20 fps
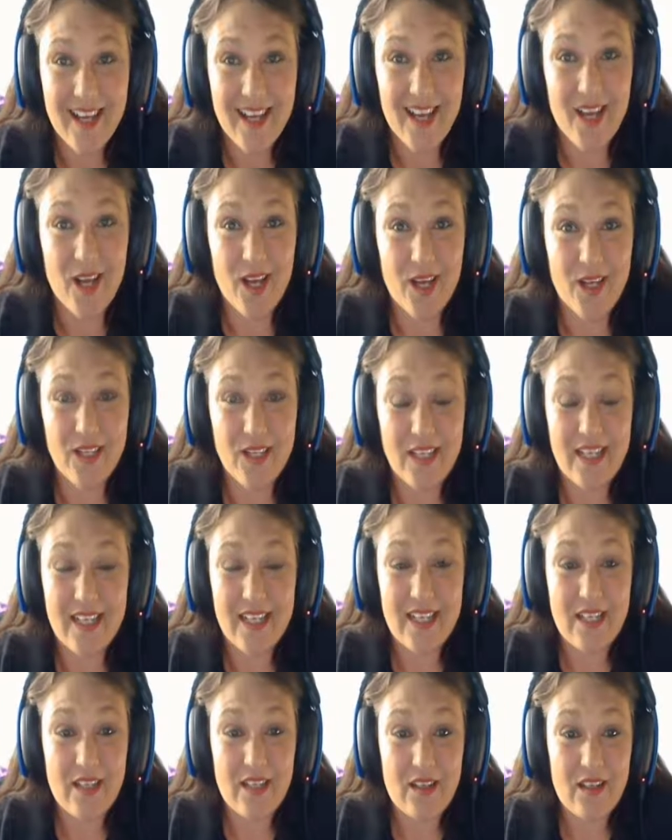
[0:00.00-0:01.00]
Uh,
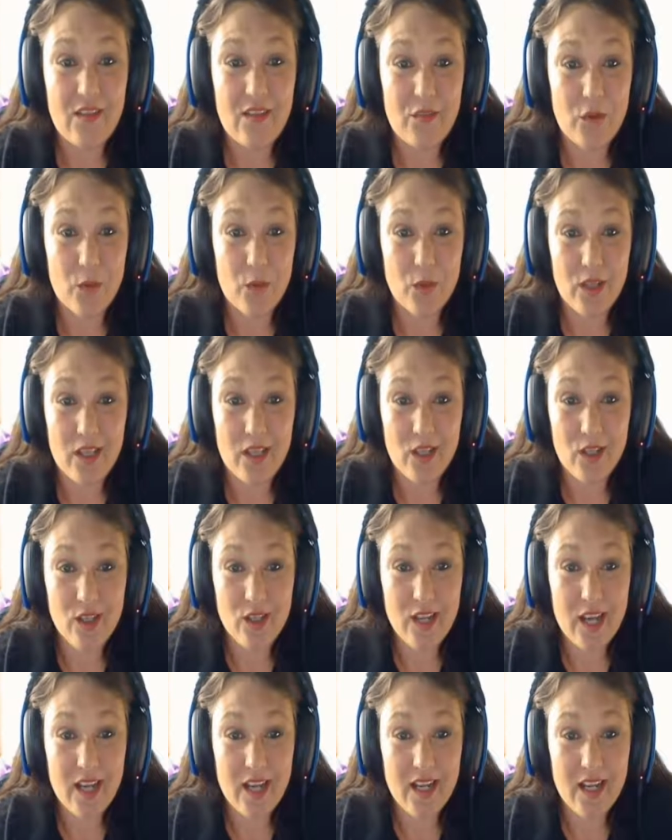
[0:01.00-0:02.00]
if you really
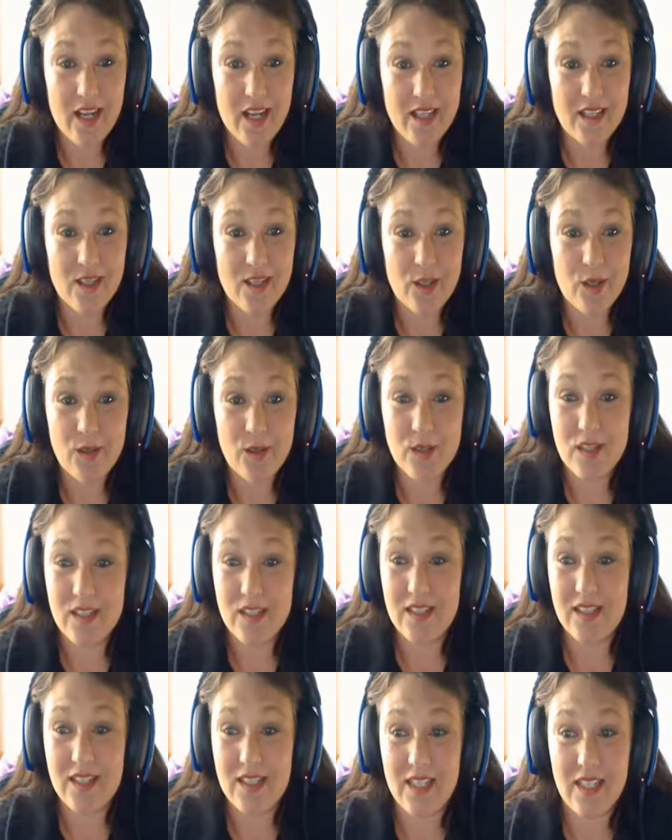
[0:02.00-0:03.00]
look at it, you know,
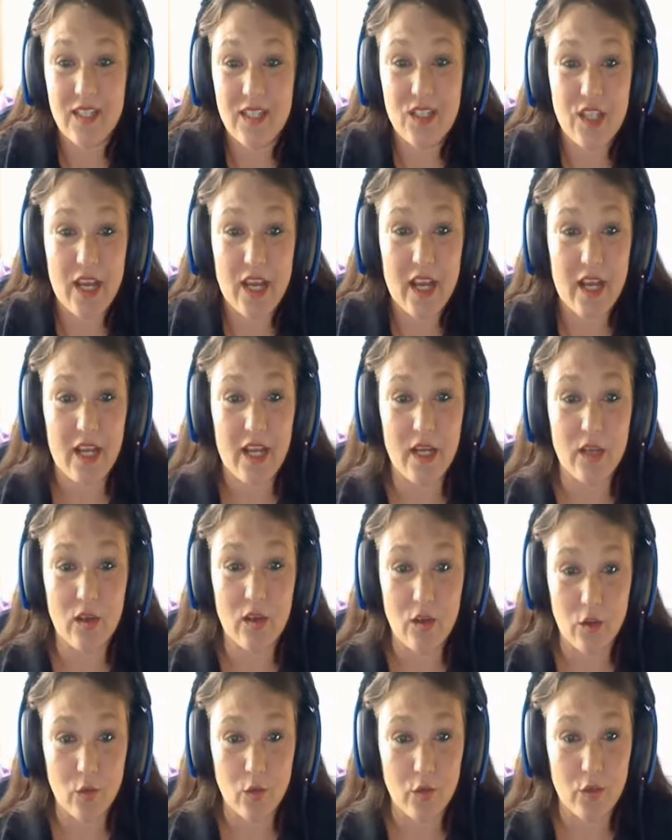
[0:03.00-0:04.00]
D J,
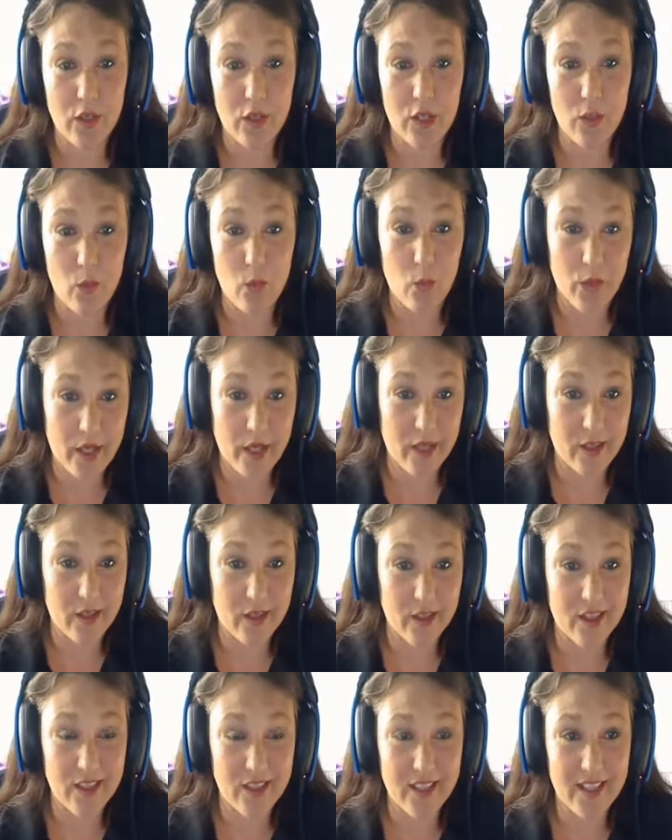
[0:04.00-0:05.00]
goofy,
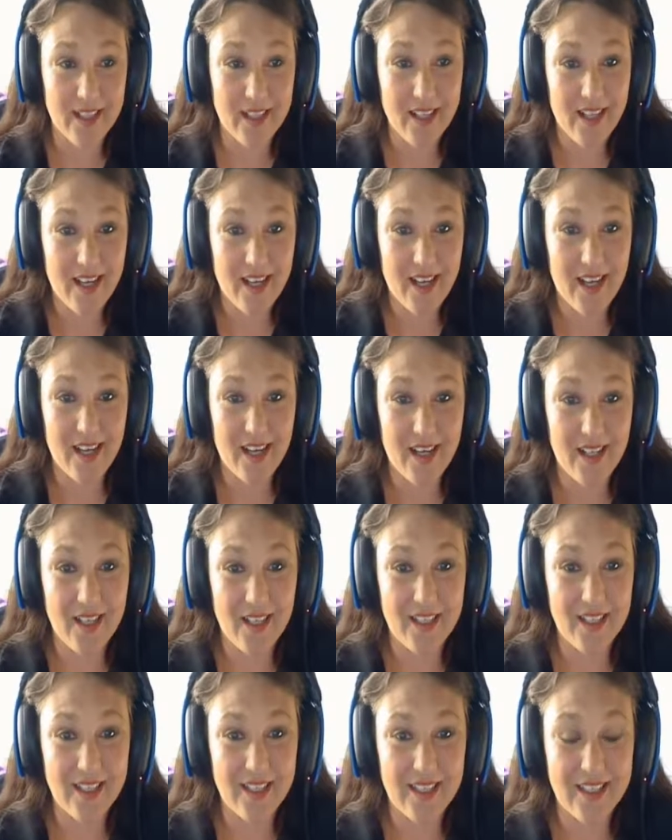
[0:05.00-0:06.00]
weird.
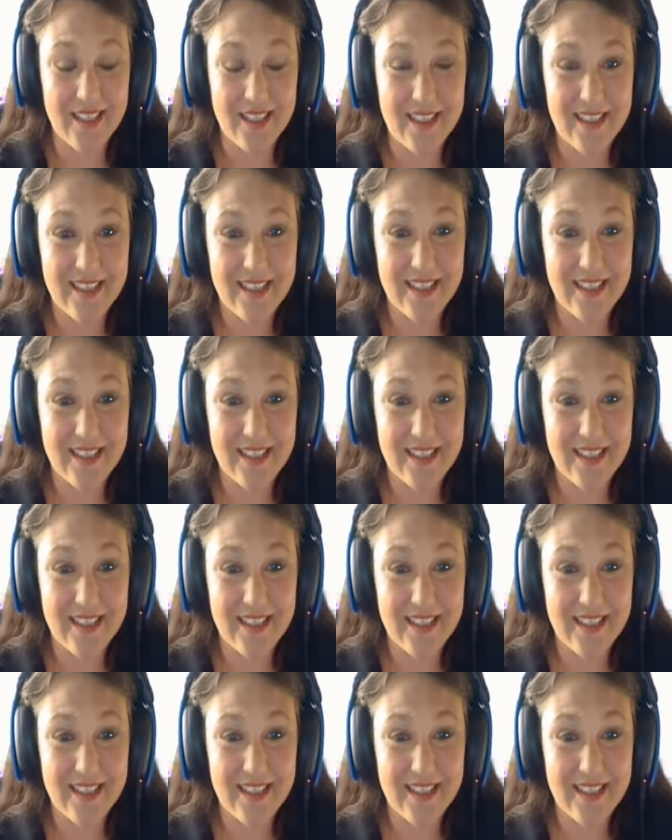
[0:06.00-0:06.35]
Uh,